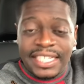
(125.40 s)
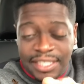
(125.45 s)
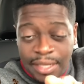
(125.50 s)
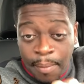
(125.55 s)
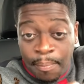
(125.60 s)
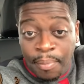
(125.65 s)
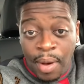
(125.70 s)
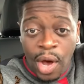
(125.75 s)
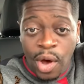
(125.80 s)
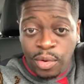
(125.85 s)
a
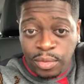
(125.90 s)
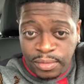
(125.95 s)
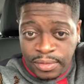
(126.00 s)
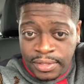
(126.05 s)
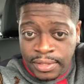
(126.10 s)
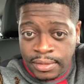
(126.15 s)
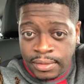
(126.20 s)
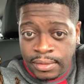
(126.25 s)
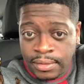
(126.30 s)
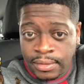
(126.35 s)
boat.
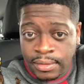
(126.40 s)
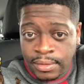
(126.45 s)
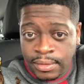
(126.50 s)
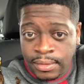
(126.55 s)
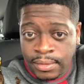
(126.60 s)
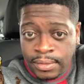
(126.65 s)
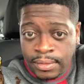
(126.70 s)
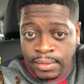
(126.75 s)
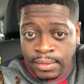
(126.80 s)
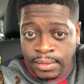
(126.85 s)

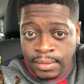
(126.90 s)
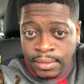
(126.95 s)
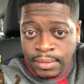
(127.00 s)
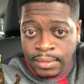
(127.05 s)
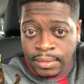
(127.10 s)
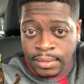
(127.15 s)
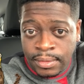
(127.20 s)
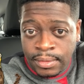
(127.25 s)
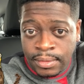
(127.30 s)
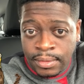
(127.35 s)

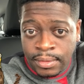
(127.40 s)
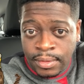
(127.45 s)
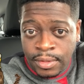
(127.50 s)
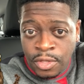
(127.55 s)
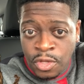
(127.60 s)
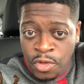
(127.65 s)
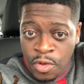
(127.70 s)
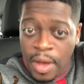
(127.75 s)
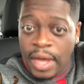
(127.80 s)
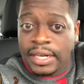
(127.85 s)

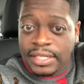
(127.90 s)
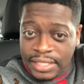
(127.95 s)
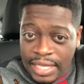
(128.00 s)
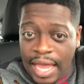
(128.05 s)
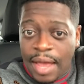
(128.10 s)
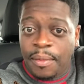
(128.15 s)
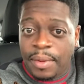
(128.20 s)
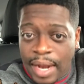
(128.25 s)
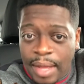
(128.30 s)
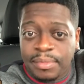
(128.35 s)
You
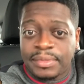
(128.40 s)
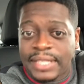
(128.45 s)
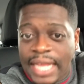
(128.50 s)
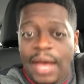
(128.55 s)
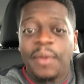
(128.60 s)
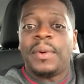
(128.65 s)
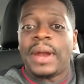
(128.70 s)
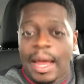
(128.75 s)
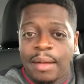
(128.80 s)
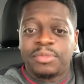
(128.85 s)
understand what I'm that
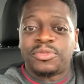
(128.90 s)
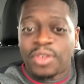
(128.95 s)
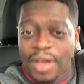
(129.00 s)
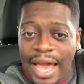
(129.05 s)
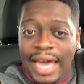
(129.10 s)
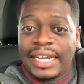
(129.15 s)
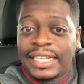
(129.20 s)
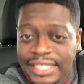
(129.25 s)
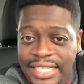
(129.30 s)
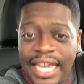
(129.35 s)
what I'm
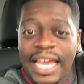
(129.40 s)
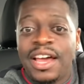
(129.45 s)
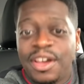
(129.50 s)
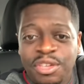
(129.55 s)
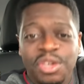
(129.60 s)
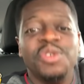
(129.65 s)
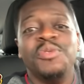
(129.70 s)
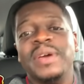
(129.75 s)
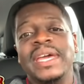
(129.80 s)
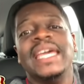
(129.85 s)
trying to tell
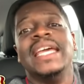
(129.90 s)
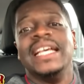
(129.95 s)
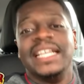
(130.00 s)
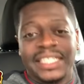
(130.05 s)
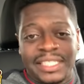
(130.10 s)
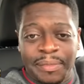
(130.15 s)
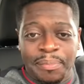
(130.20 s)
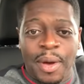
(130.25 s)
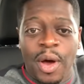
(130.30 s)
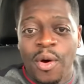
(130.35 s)
you? He is
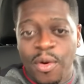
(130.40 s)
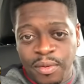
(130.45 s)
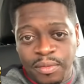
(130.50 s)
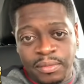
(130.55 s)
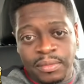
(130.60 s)
a boat.